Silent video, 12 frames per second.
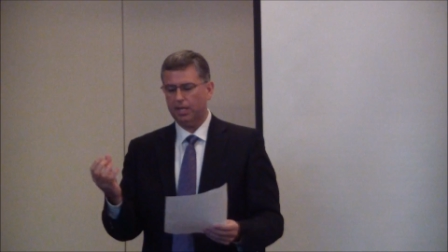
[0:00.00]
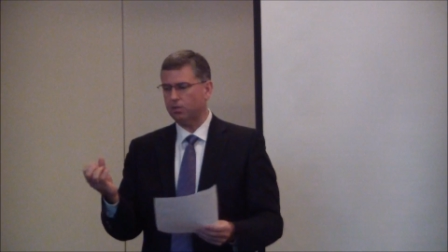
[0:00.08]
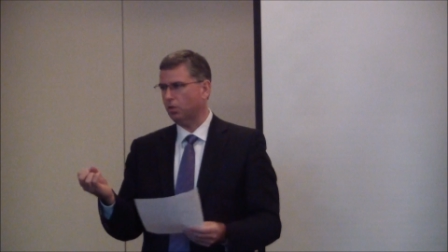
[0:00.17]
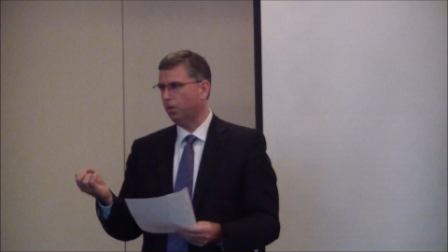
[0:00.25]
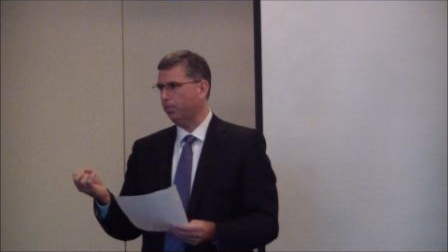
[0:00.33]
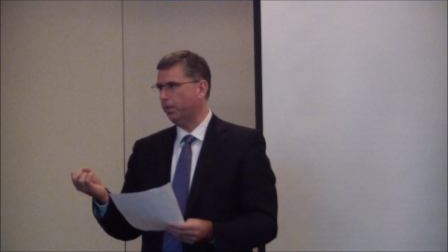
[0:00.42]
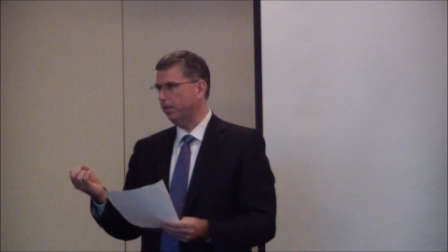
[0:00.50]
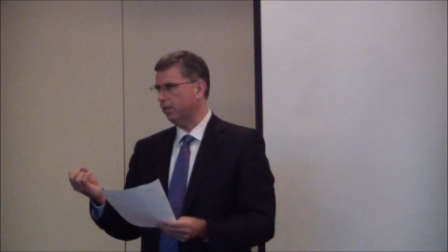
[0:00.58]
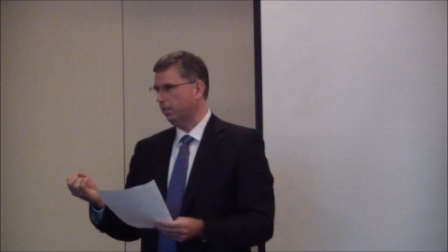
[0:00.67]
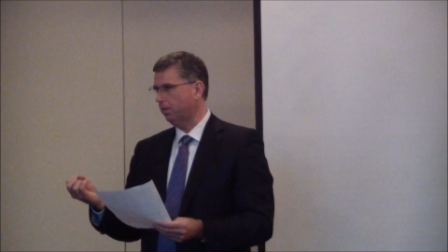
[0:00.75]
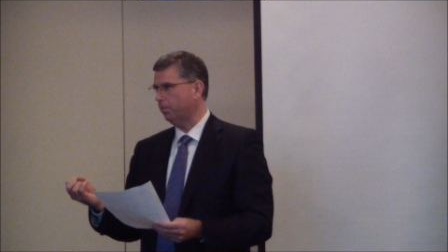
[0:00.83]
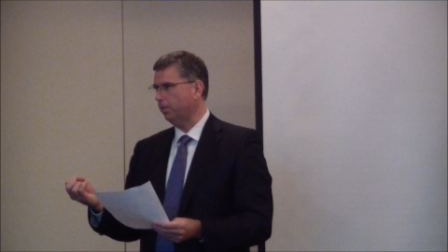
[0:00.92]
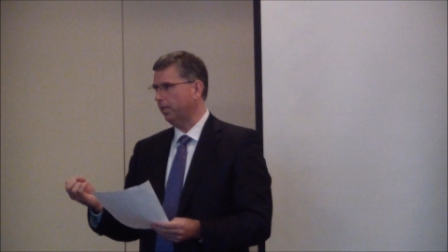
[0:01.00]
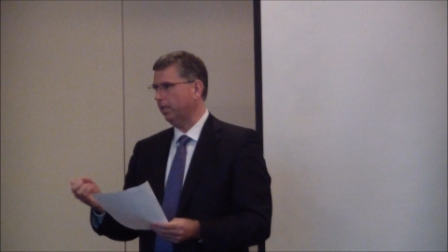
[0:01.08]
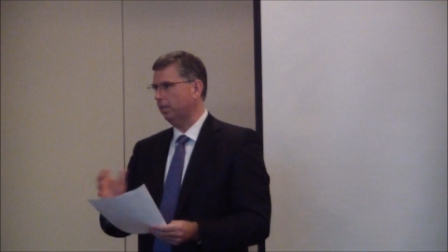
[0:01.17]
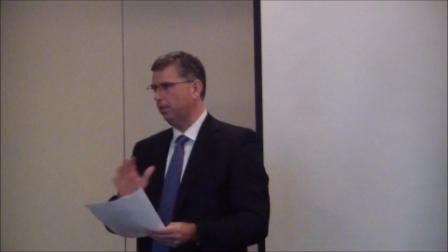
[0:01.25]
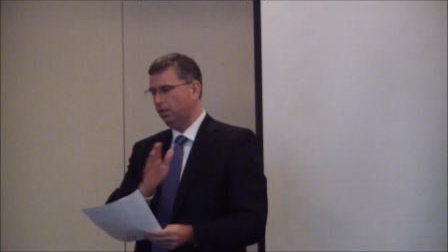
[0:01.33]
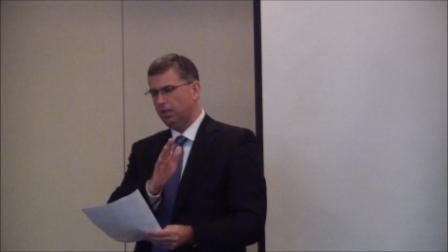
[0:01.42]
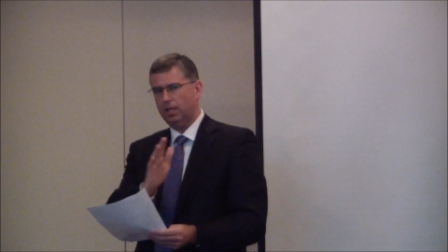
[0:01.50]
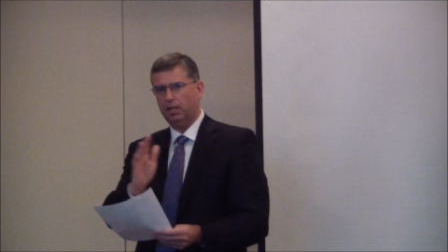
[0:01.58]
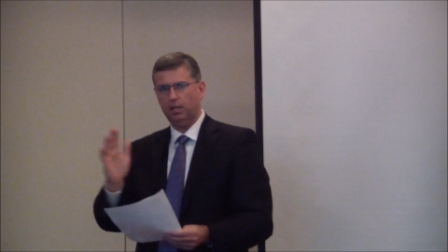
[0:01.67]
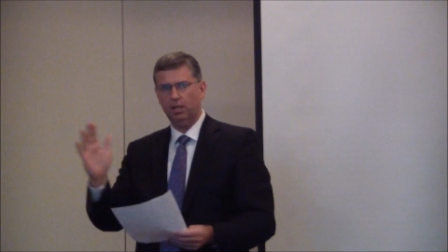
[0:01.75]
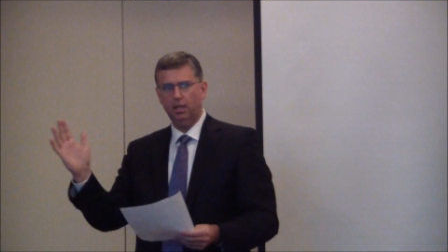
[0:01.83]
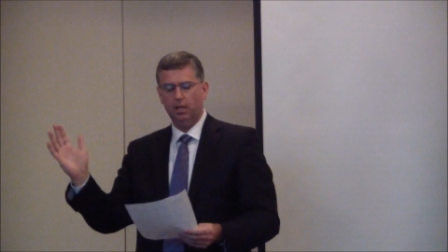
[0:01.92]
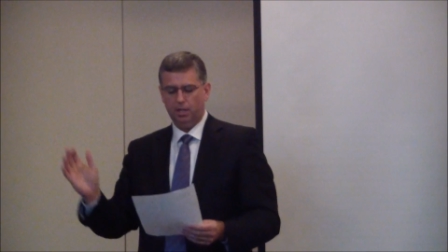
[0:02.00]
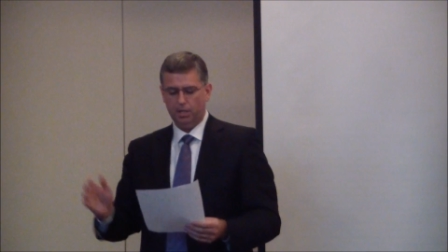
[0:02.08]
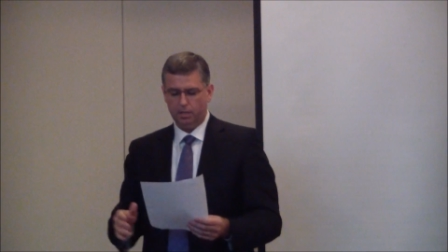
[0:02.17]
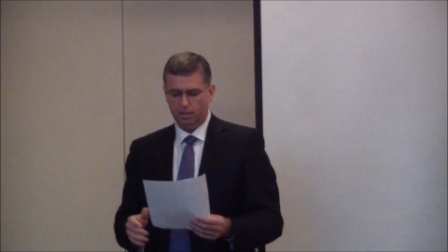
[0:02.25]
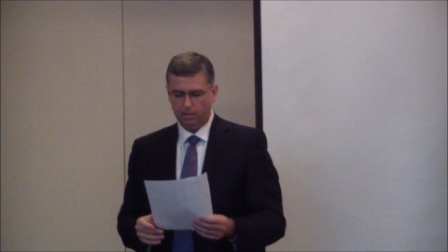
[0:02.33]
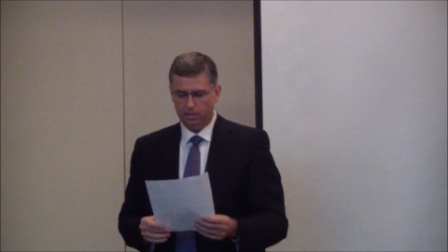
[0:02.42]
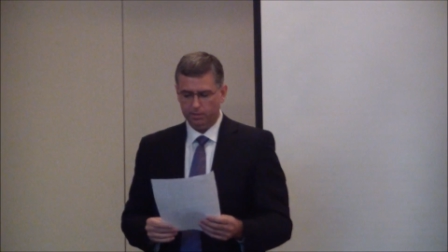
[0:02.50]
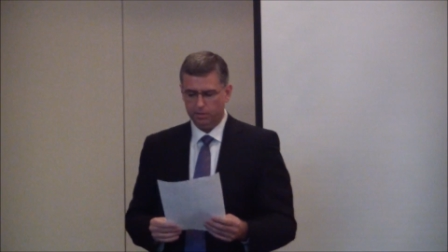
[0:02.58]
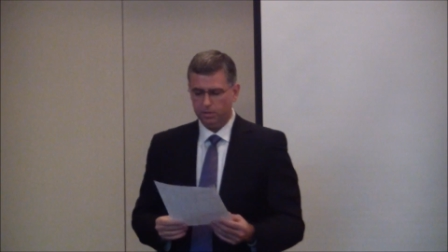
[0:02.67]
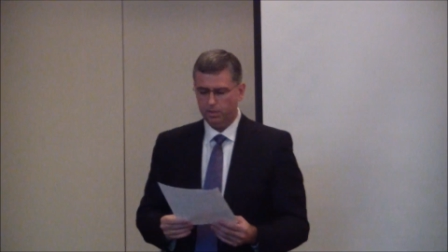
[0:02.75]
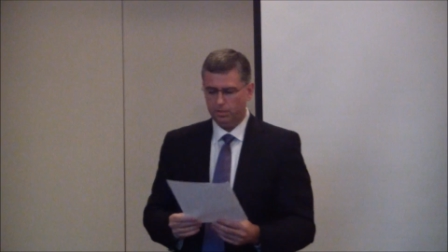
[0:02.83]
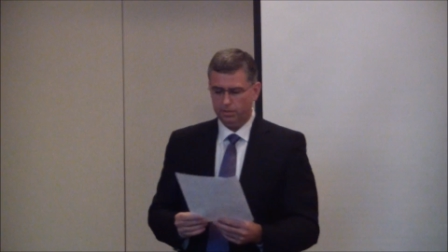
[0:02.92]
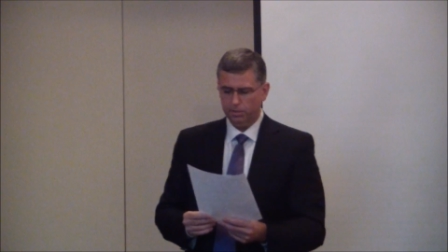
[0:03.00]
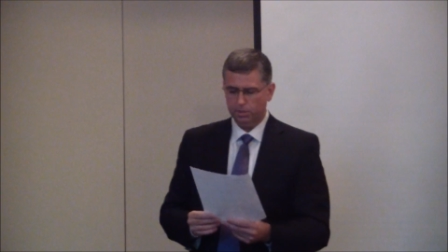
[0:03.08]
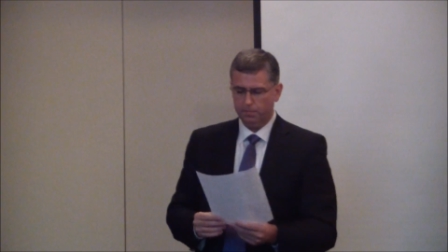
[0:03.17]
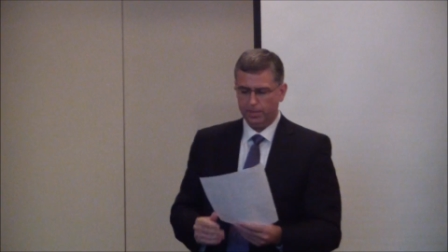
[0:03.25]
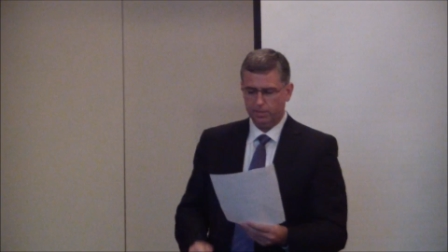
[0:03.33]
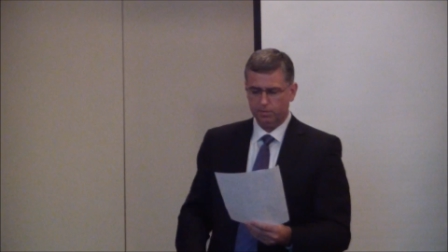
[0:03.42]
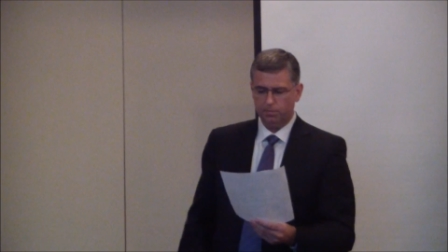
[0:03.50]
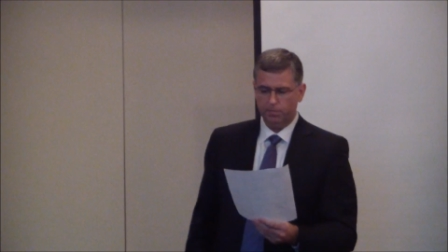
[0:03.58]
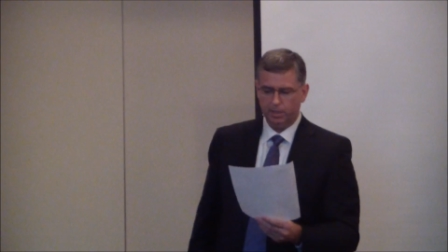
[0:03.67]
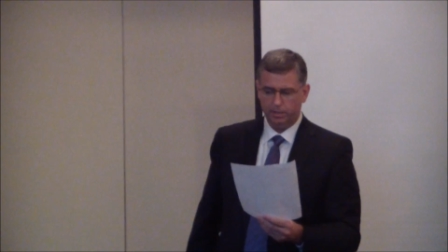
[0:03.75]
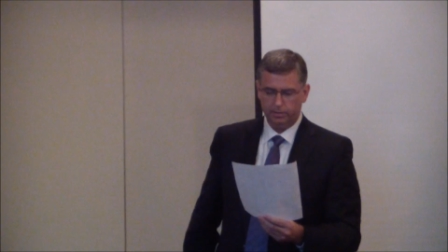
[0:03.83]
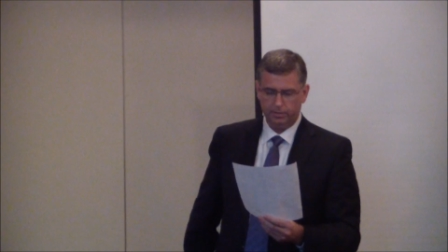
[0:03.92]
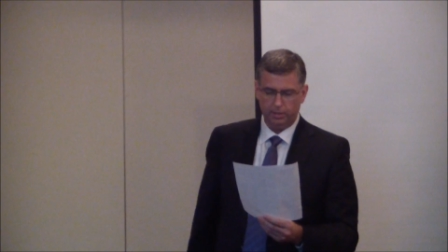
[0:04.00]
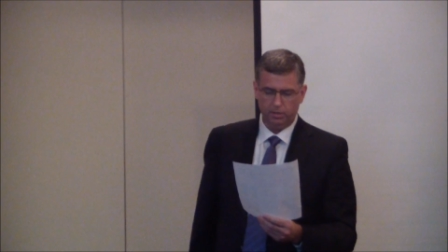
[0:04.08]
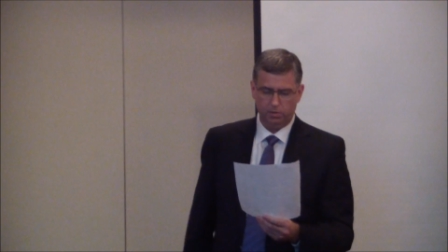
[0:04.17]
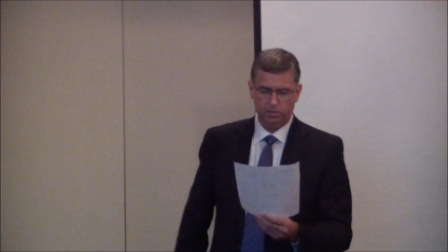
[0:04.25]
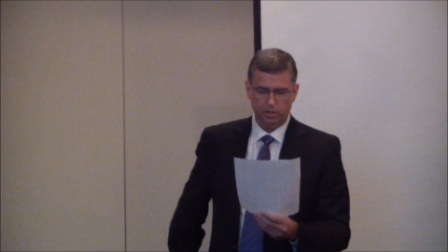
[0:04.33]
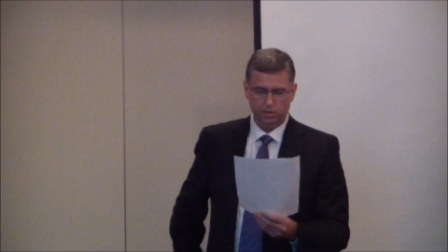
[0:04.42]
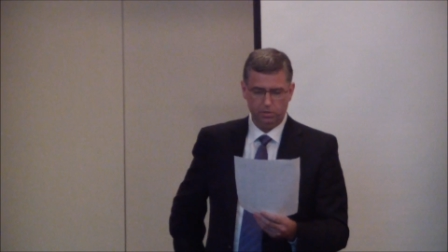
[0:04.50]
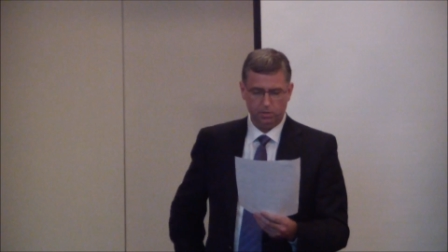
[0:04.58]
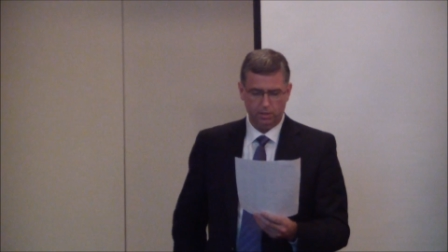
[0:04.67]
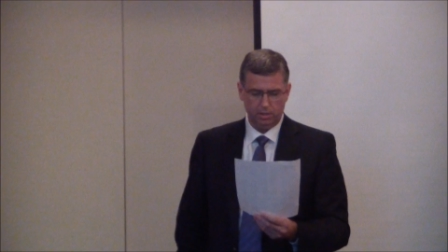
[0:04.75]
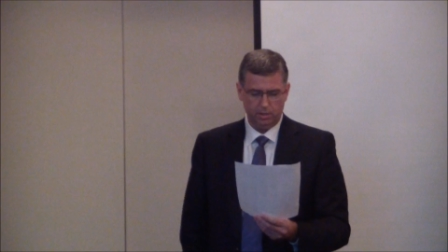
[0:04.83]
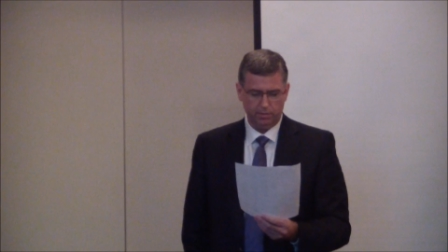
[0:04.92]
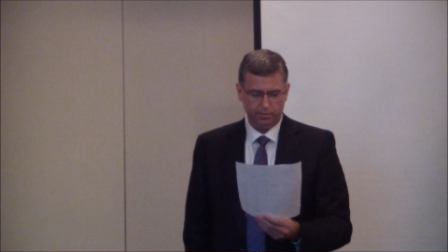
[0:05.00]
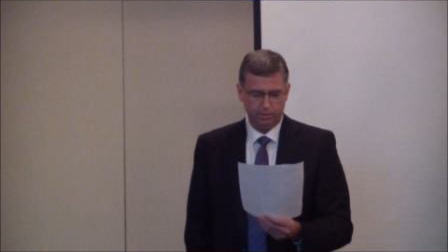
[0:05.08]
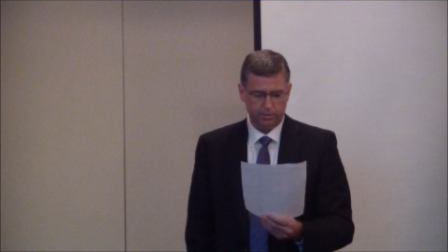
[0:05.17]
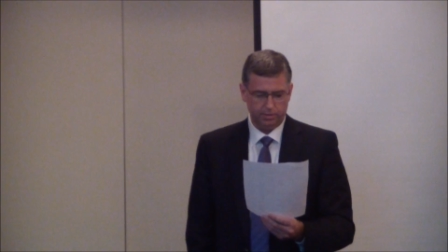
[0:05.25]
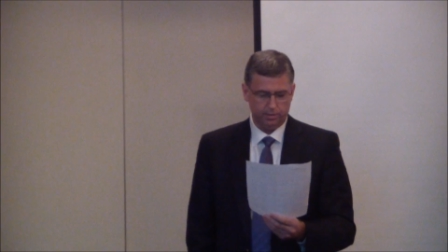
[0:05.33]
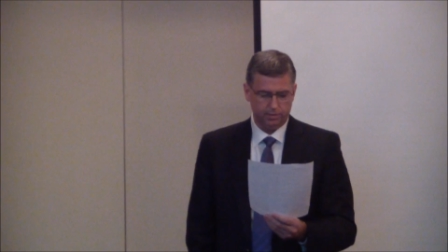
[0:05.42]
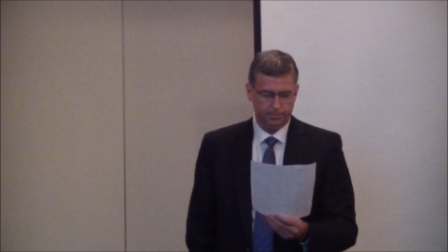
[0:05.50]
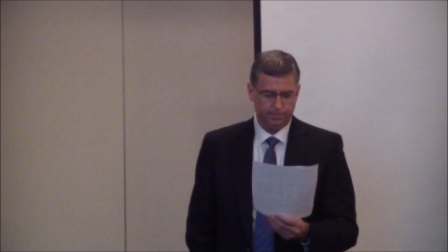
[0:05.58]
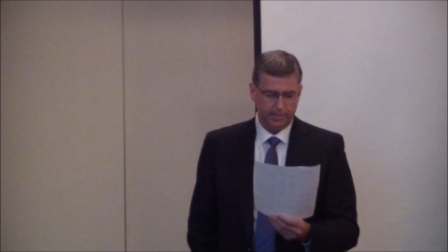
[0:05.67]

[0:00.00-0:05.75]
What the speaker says: S corporation, they're protected again on the spectrum there, and you see the differences.